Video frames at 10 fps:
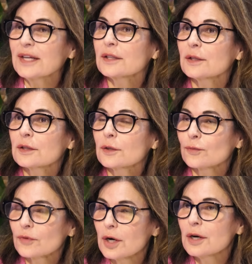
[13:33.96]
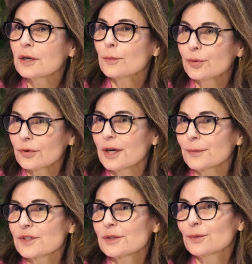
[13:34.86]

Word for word: but the wrong prompt